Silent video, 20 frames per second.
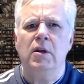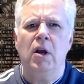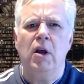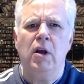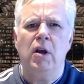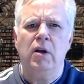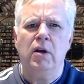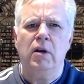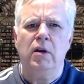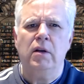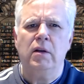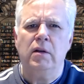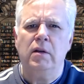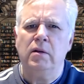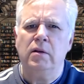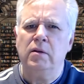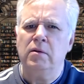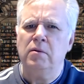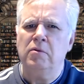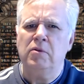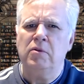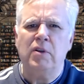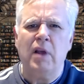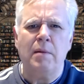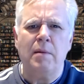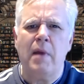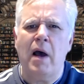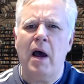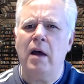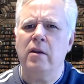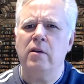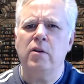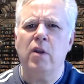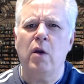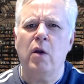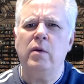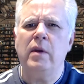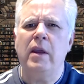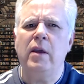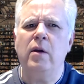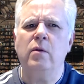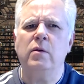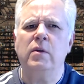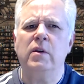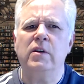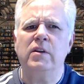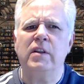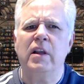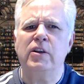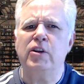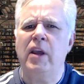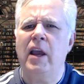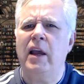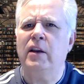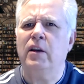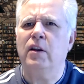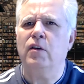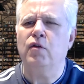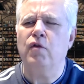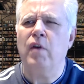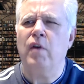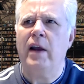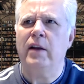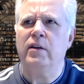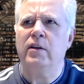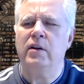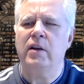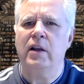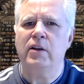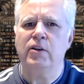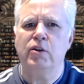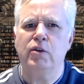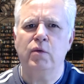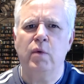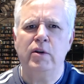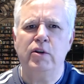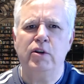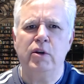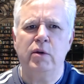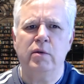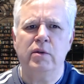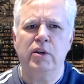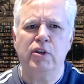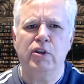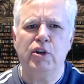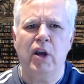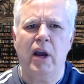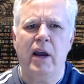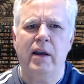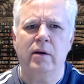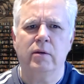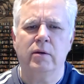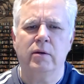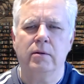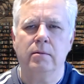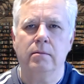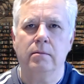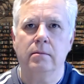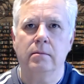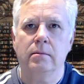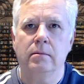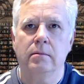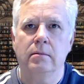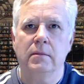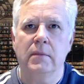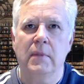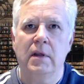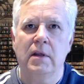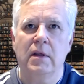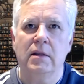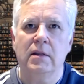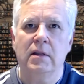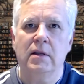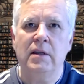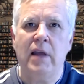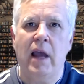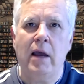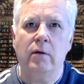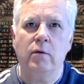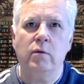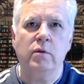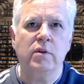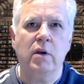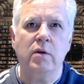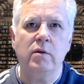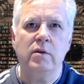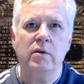her some unknown illness that she had contracted when she was a child. The town also